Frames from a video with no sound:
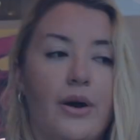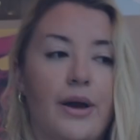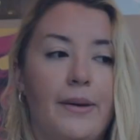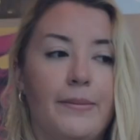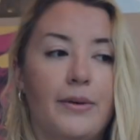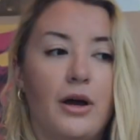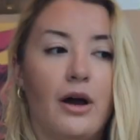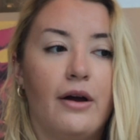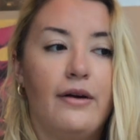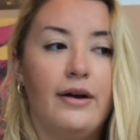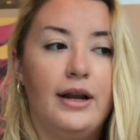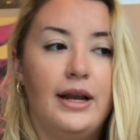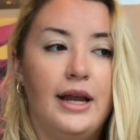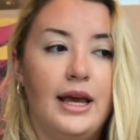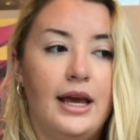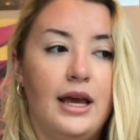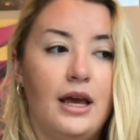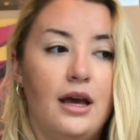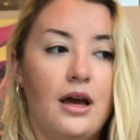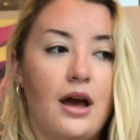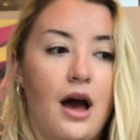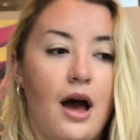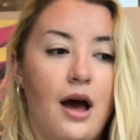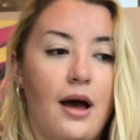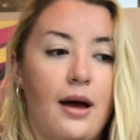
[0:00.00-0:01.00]
I'm
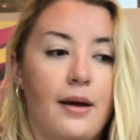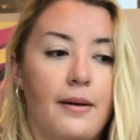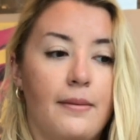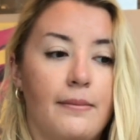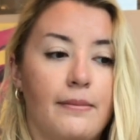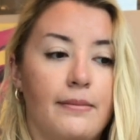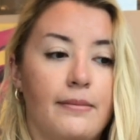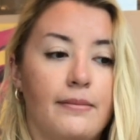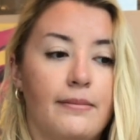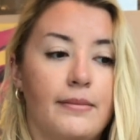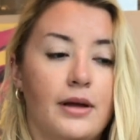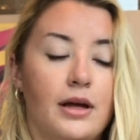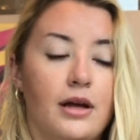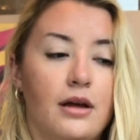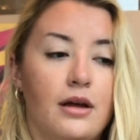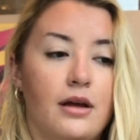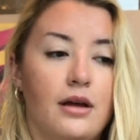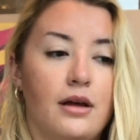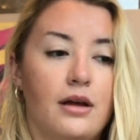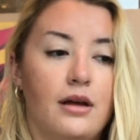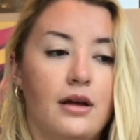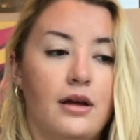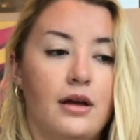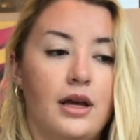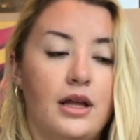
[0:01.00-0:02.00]
currently
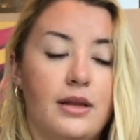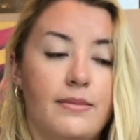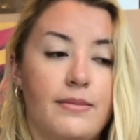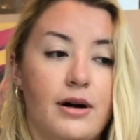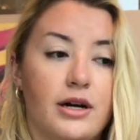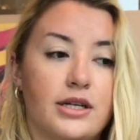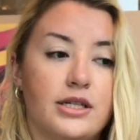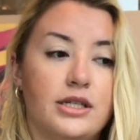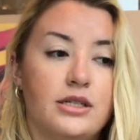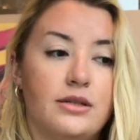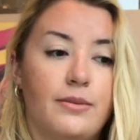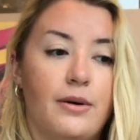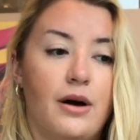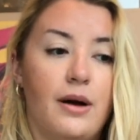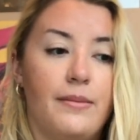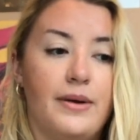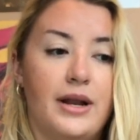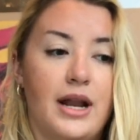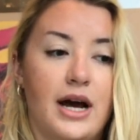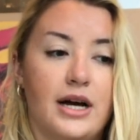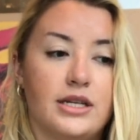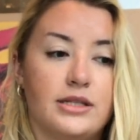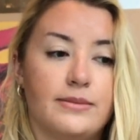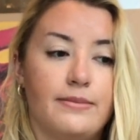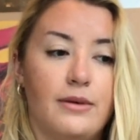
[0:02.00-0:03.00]
in the marketing
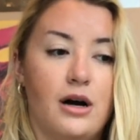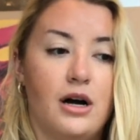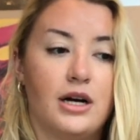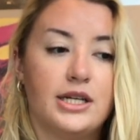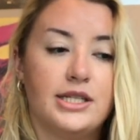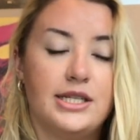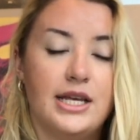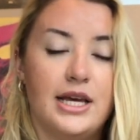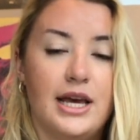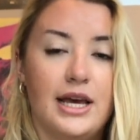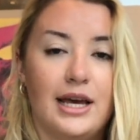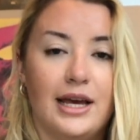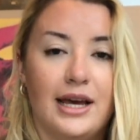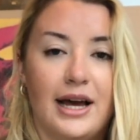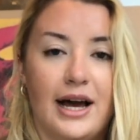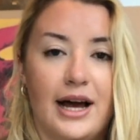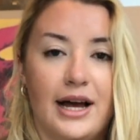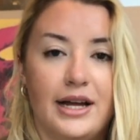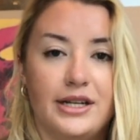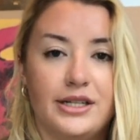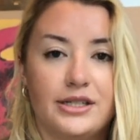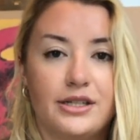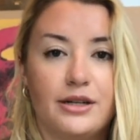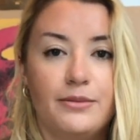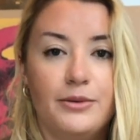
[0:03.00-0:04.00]
department as marketing
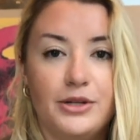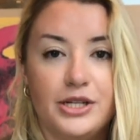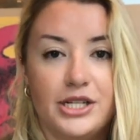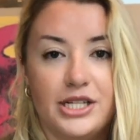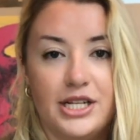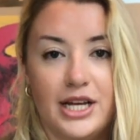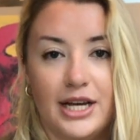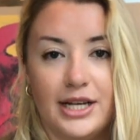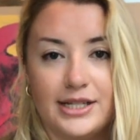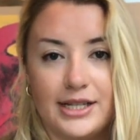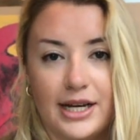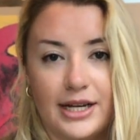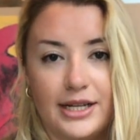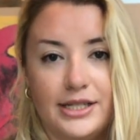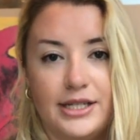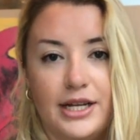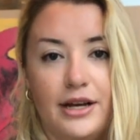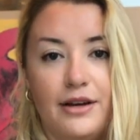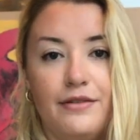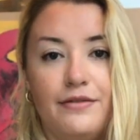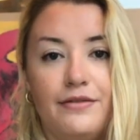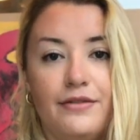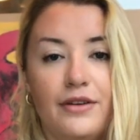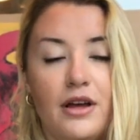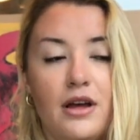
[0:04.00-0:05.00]
and community
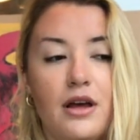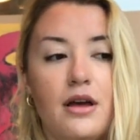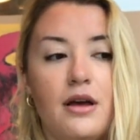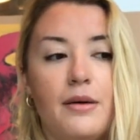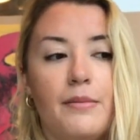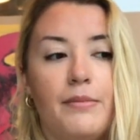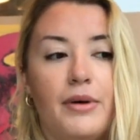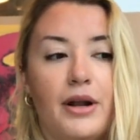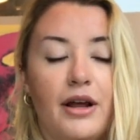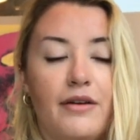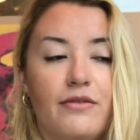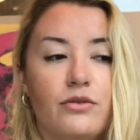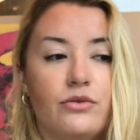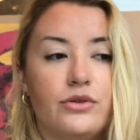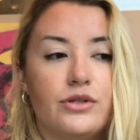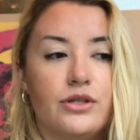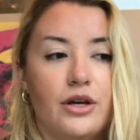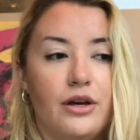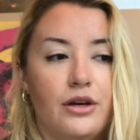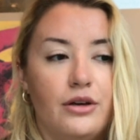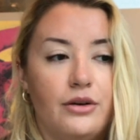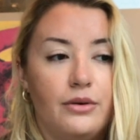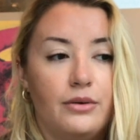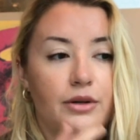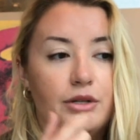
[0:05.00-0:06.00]
executive, but I've also
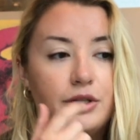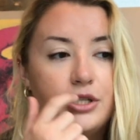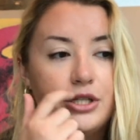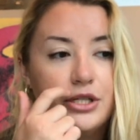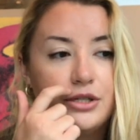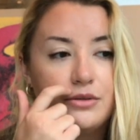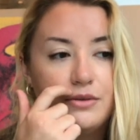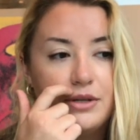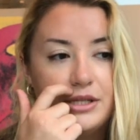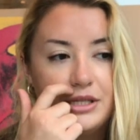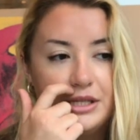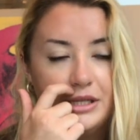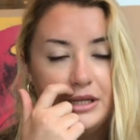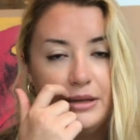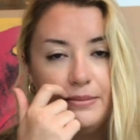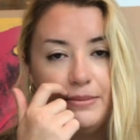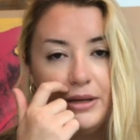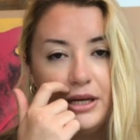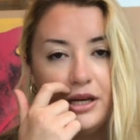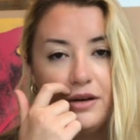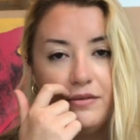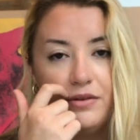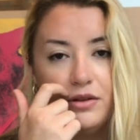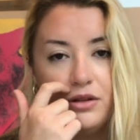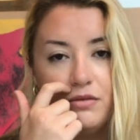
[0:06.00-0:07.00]
just recently been
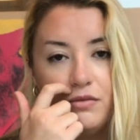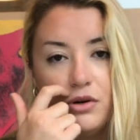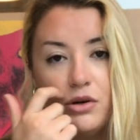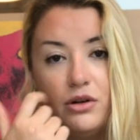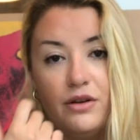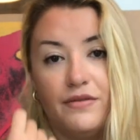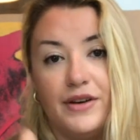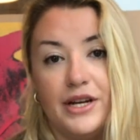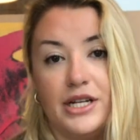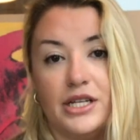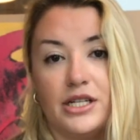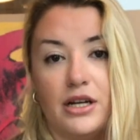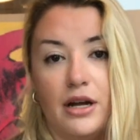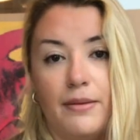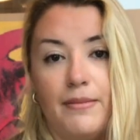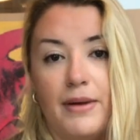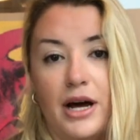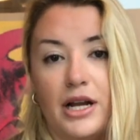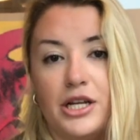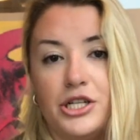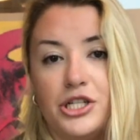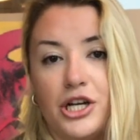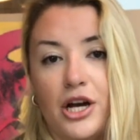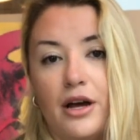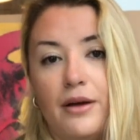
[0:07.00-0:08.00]
given the role of intern
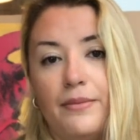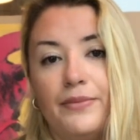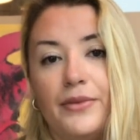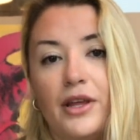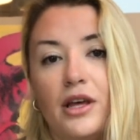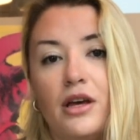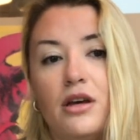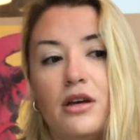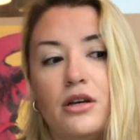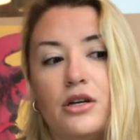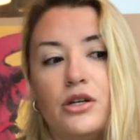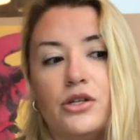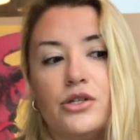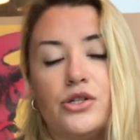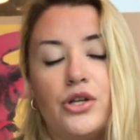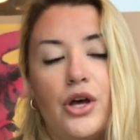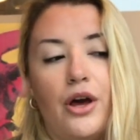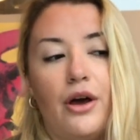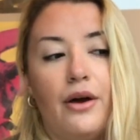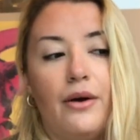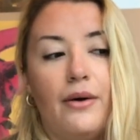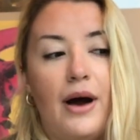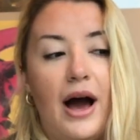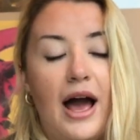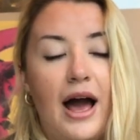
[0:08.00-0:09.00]
manager. So
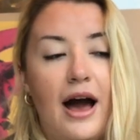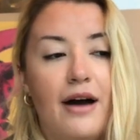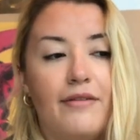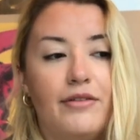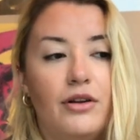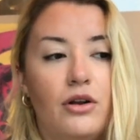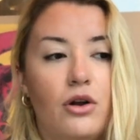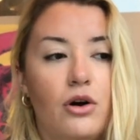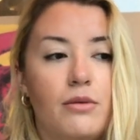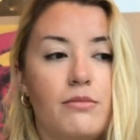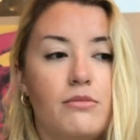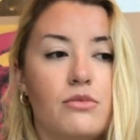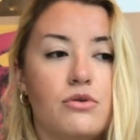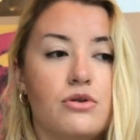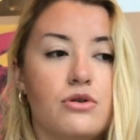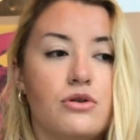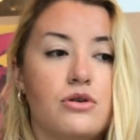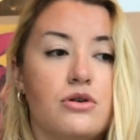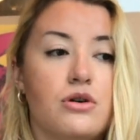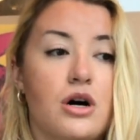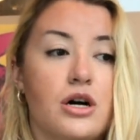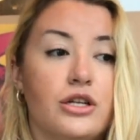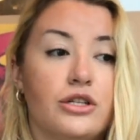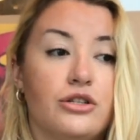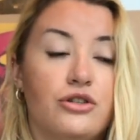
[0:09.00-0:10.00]
I have a lot
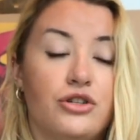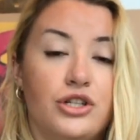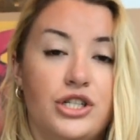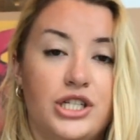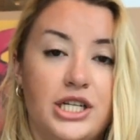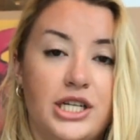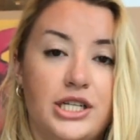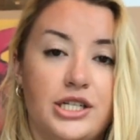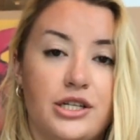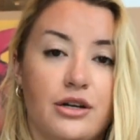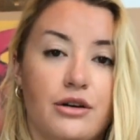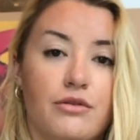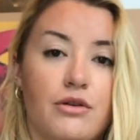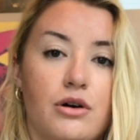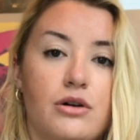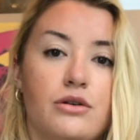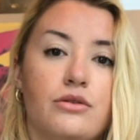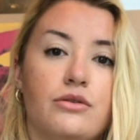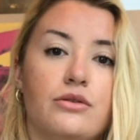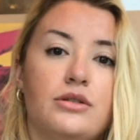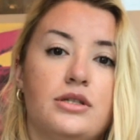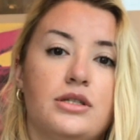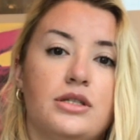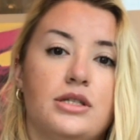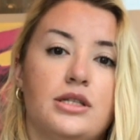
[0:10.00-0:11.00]
more strategic
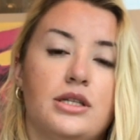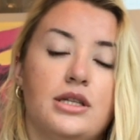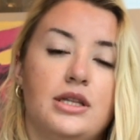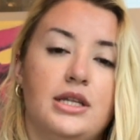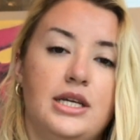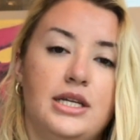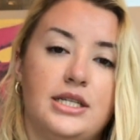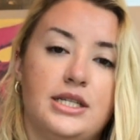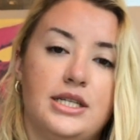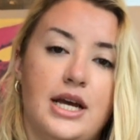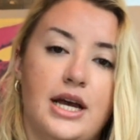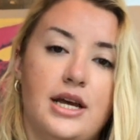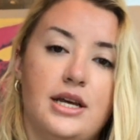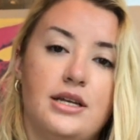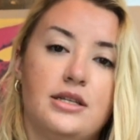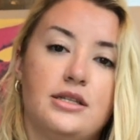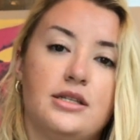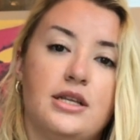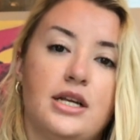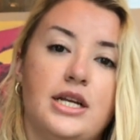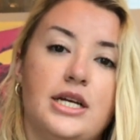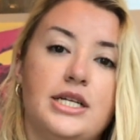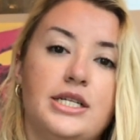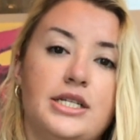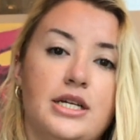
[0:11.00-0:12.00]
roles these days
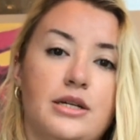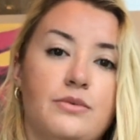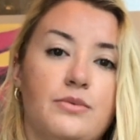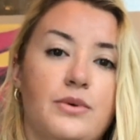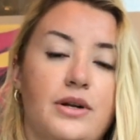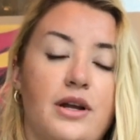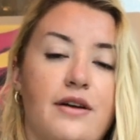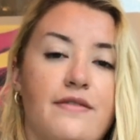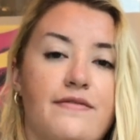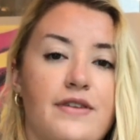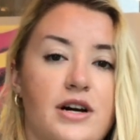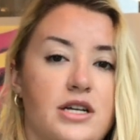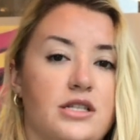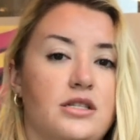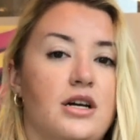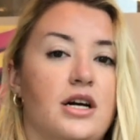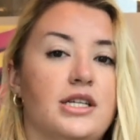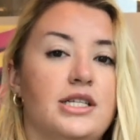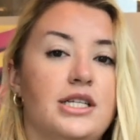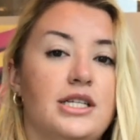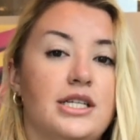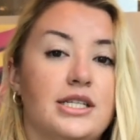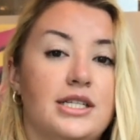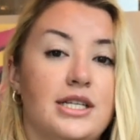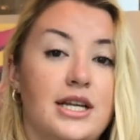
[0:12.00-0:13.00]
than I did when I first
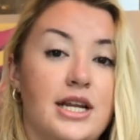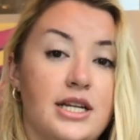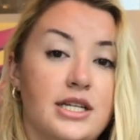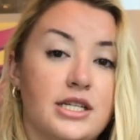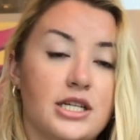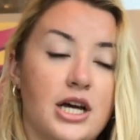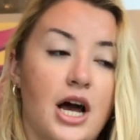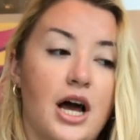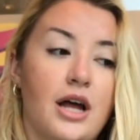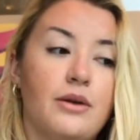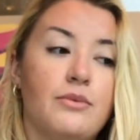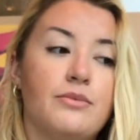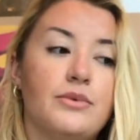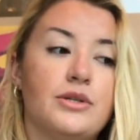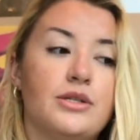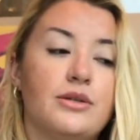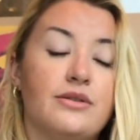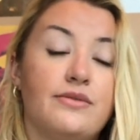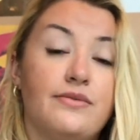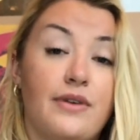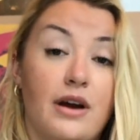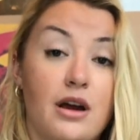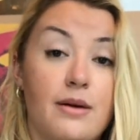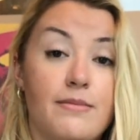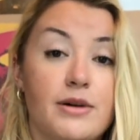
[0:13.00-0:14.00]
started as an intern, which is
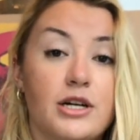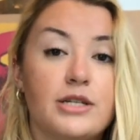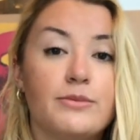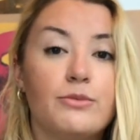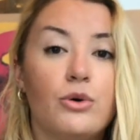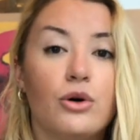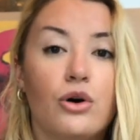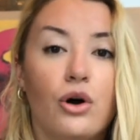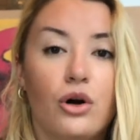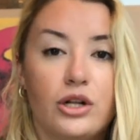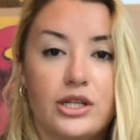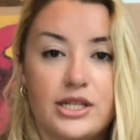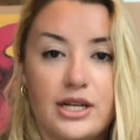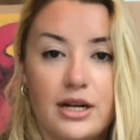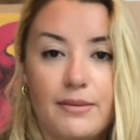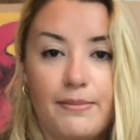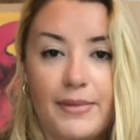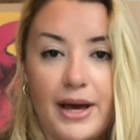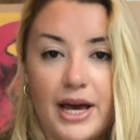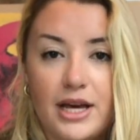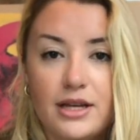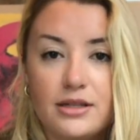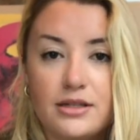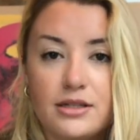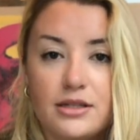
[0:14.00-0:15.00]
very much more content
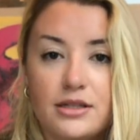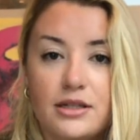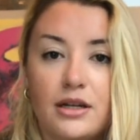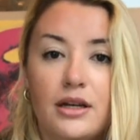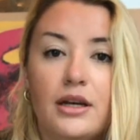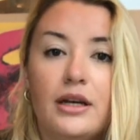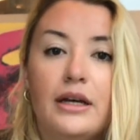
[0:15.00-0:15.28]
based.